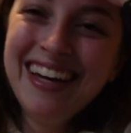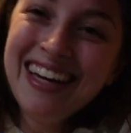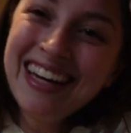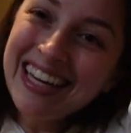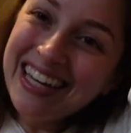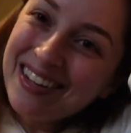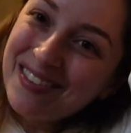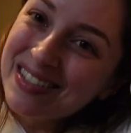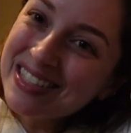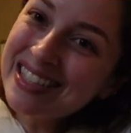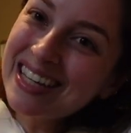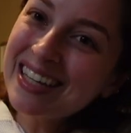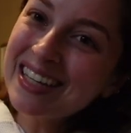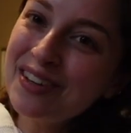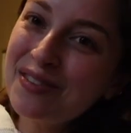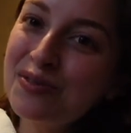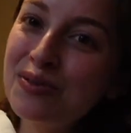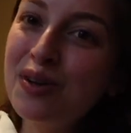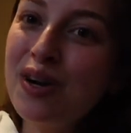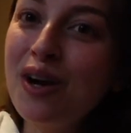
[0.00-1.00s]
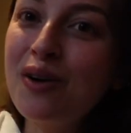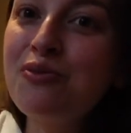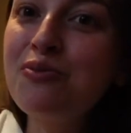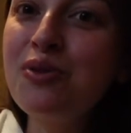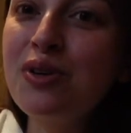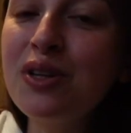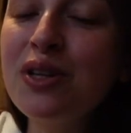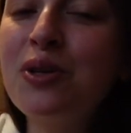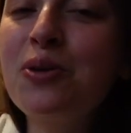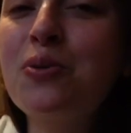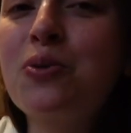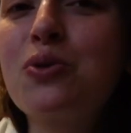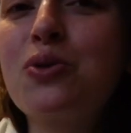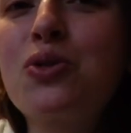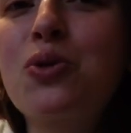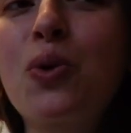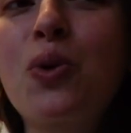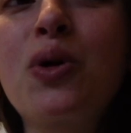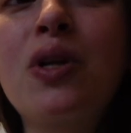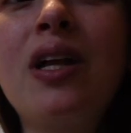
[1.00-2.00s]
it was like a really cool
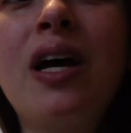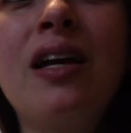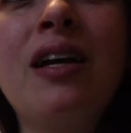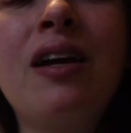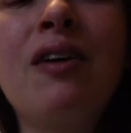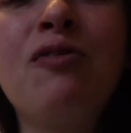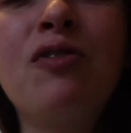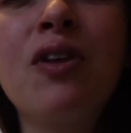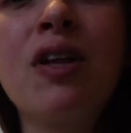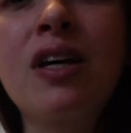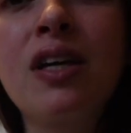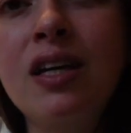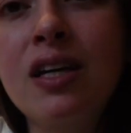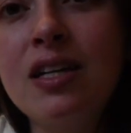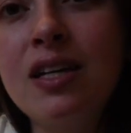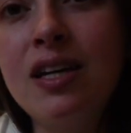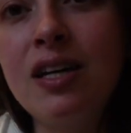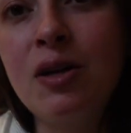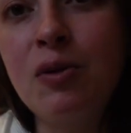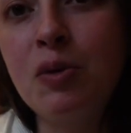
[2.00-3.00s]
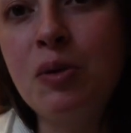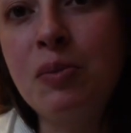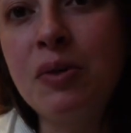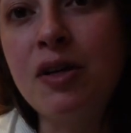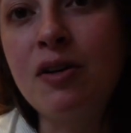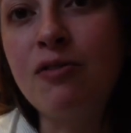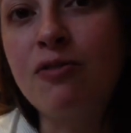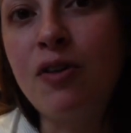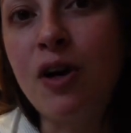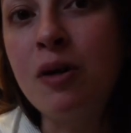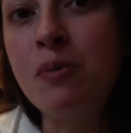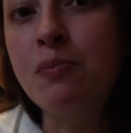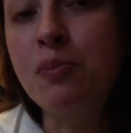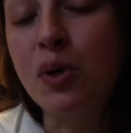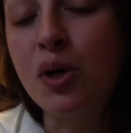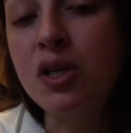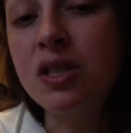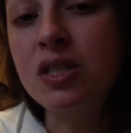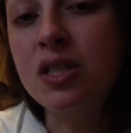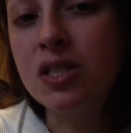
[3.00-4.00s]
storyline, and I feel like it would be a fun
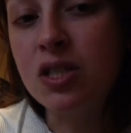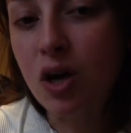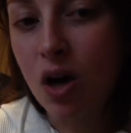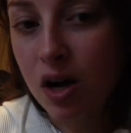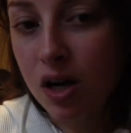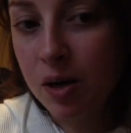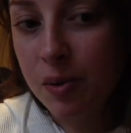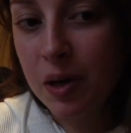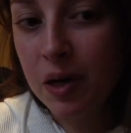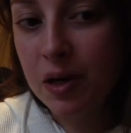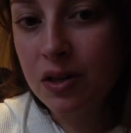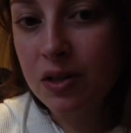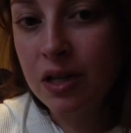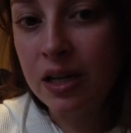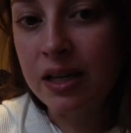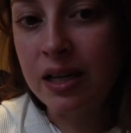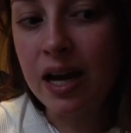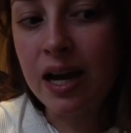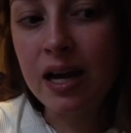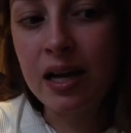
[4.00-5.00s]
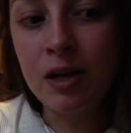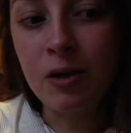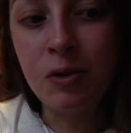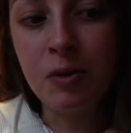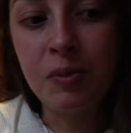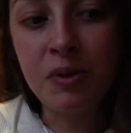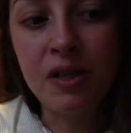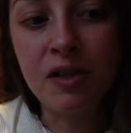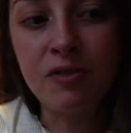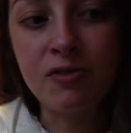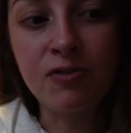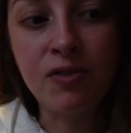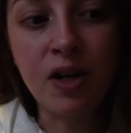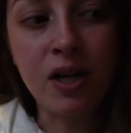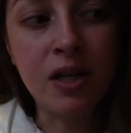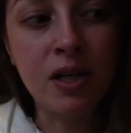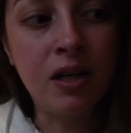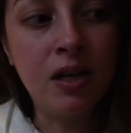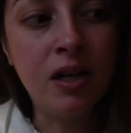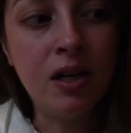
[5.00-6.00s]
book to talk about. Like, it would be a
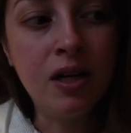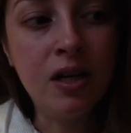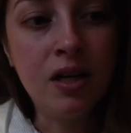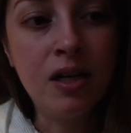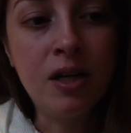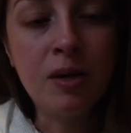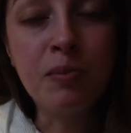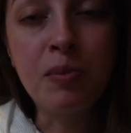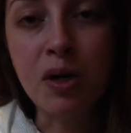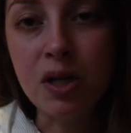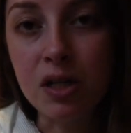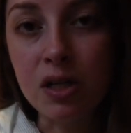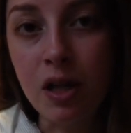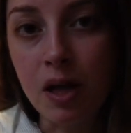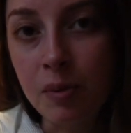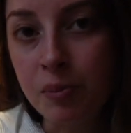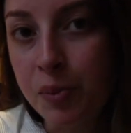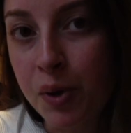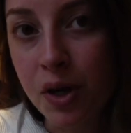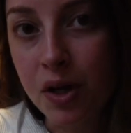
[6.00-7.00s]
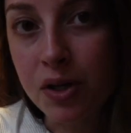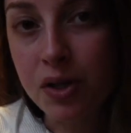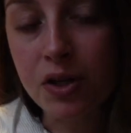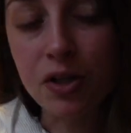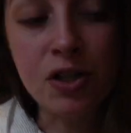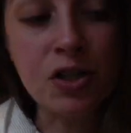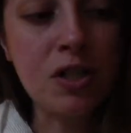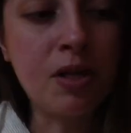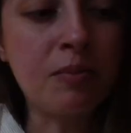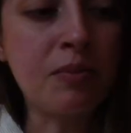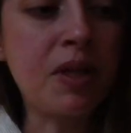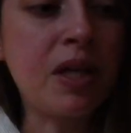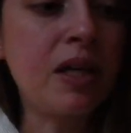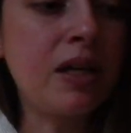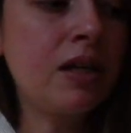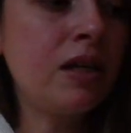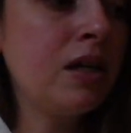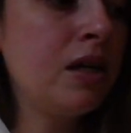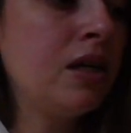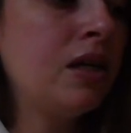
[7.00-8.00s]
fun book club book or
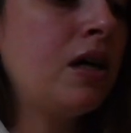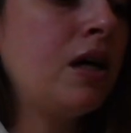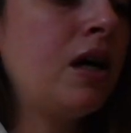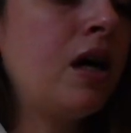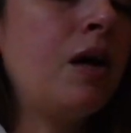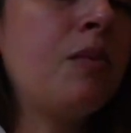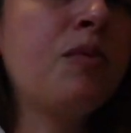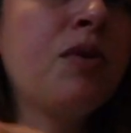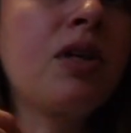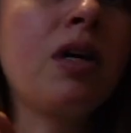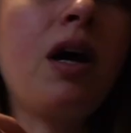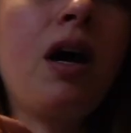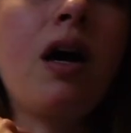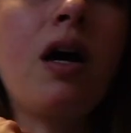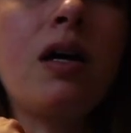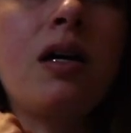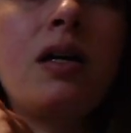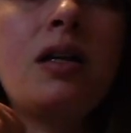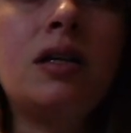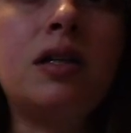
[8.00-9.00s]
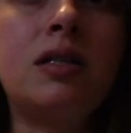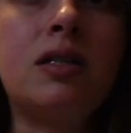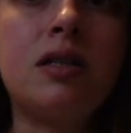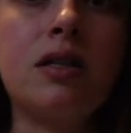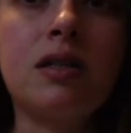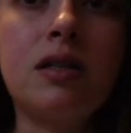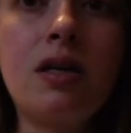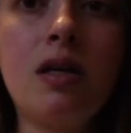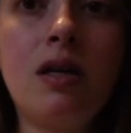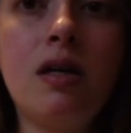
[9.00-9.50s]
something. I'm really hot. I need to...